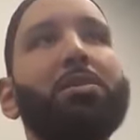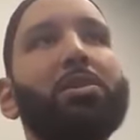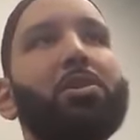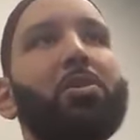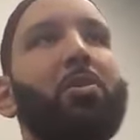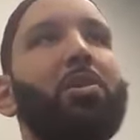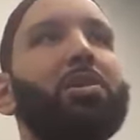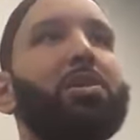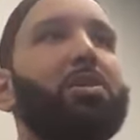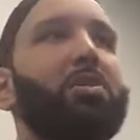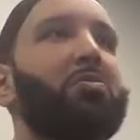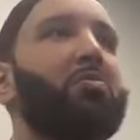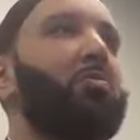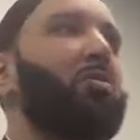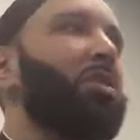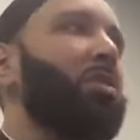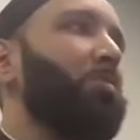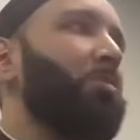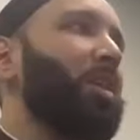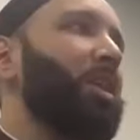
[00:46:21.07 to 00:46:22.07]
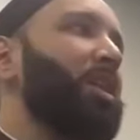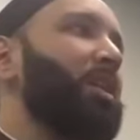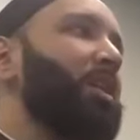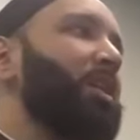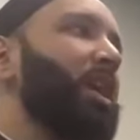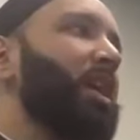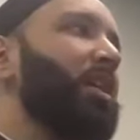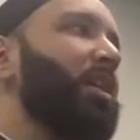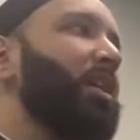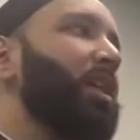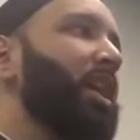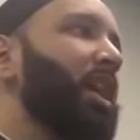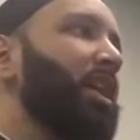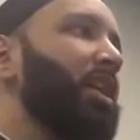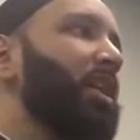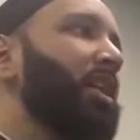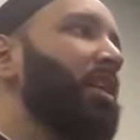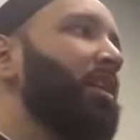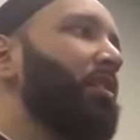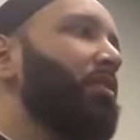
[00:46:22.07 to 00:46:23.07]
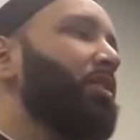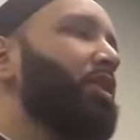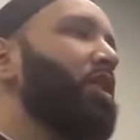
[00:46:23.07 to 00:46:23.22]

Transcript: and so on and so forth, but instead the idea of